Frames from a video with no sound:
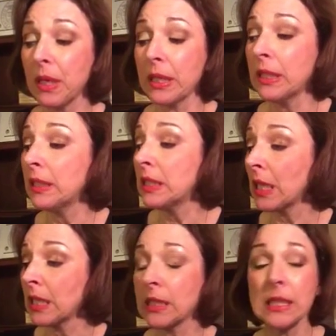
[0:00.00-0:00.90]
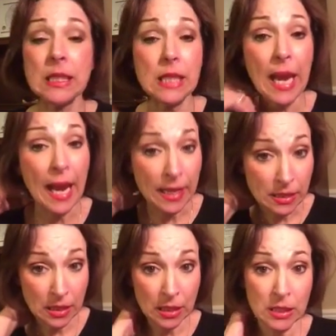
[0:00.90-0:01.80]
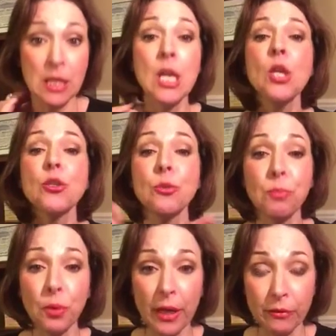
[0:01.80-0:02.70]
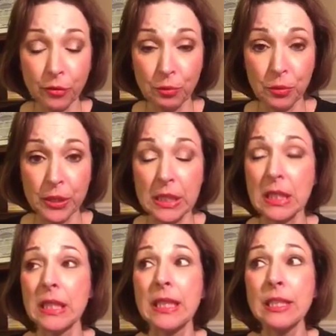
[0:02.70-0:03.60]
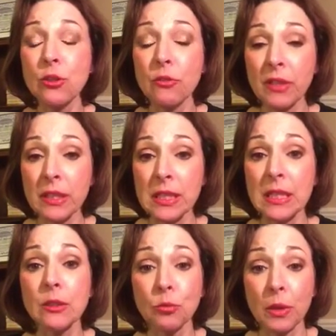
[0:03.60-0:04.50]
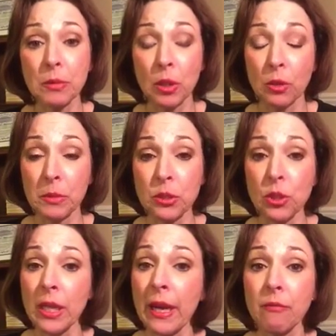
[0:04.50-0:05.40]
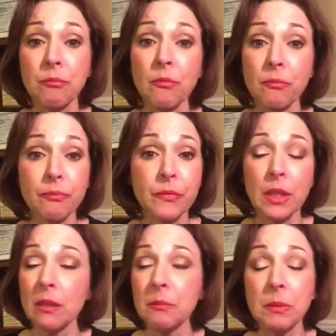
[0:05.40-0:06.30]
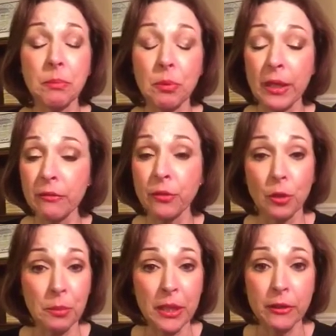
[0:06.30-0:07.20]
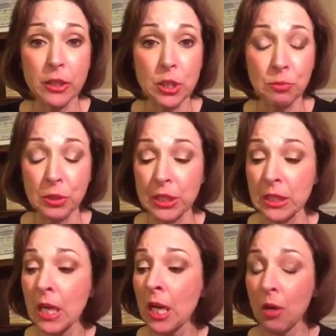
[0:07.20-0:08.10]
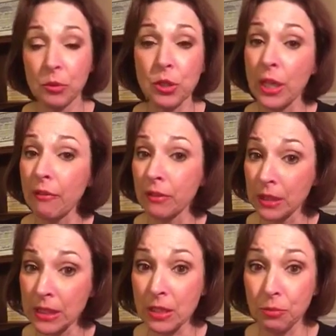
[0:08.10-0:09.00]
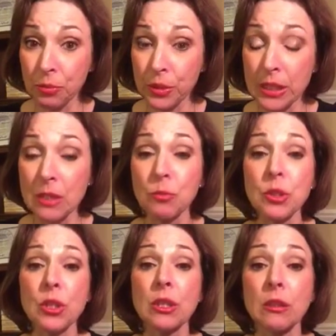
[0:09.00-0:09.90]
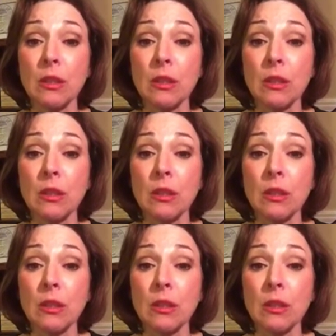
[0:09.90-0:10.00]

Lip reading: but he does ask us to pray for priests. And each of us in the Remnant Army should be praying for a parish priest. We should have a list of priests, and we should,